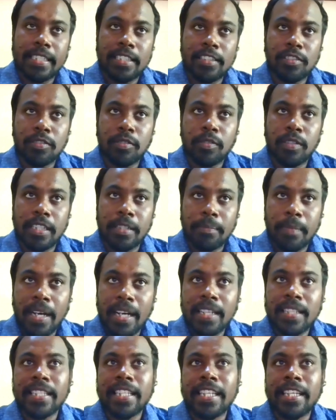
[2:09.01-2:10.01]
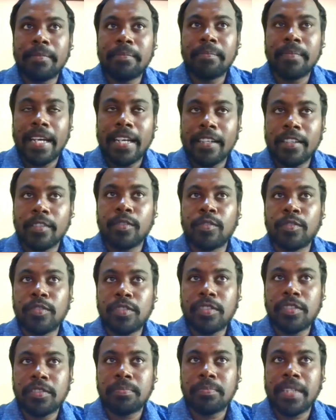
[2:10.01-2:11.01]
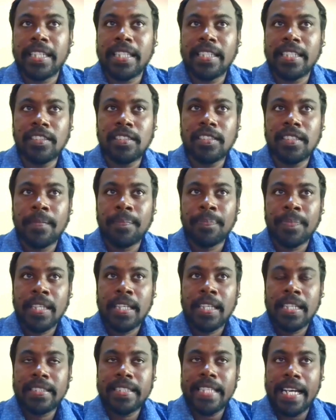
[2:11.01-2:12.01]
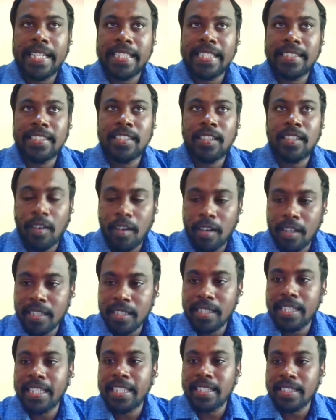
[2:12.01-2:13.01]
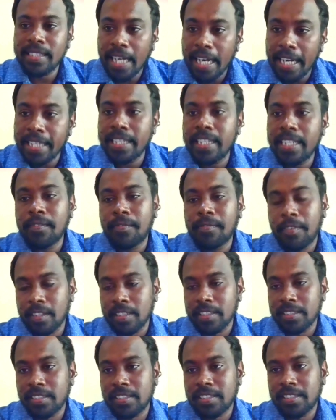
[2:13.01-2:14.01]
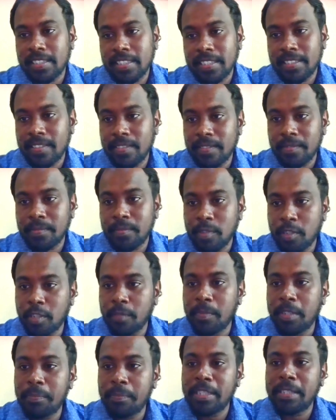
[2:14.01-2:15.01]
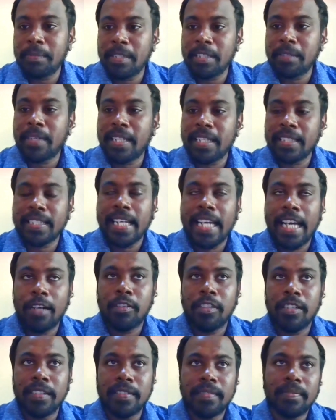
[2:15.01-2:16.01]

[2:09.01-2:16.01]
So among them, mangroves means that is the only tidal forest. Probably people might have